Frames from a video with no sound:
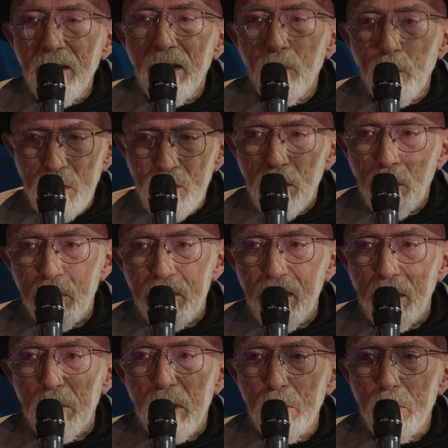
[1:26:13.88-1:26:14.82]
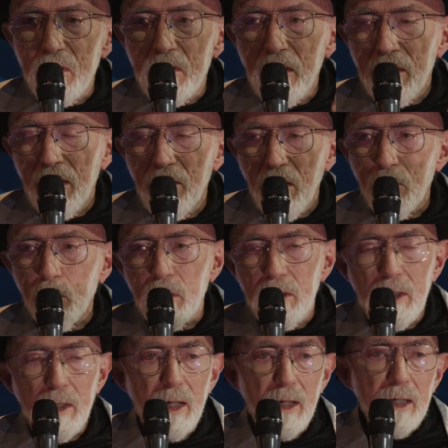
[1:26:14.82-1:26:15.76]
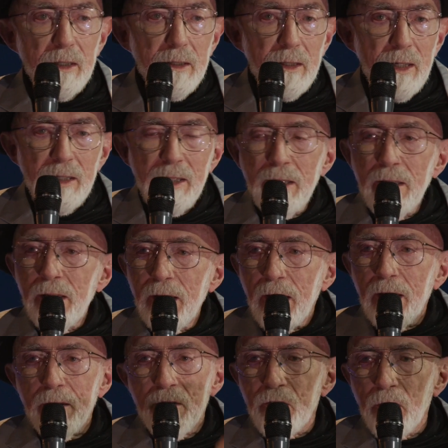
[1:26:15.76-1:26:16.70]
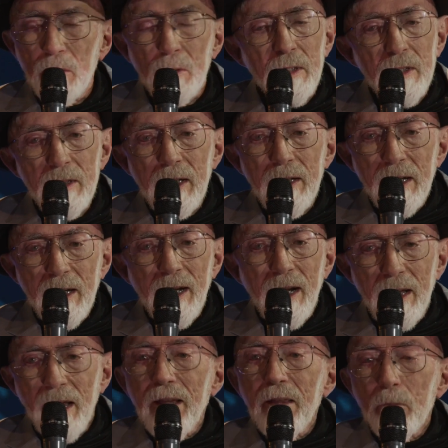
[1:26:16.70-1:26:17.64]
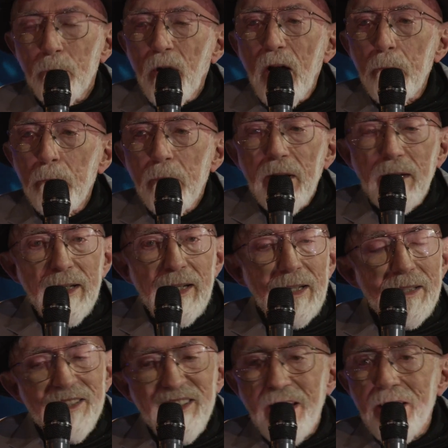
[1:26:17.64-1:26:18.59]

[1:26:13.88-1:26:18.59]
would show symptoms and would not. And so the probability is